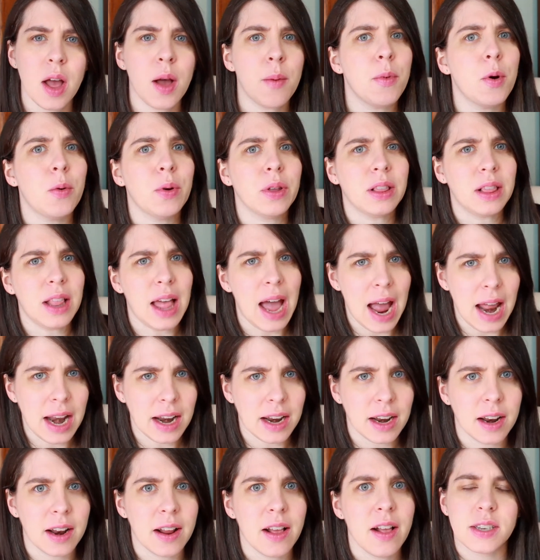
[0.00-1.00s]
But with
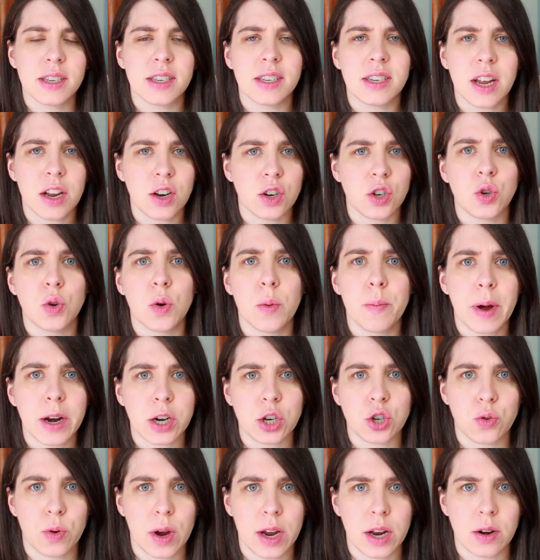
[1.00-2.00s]
Latin, this is done to a
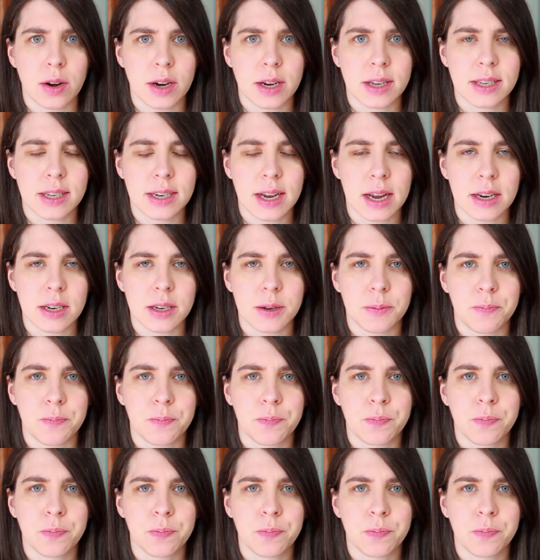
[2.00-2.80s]
much greater extent.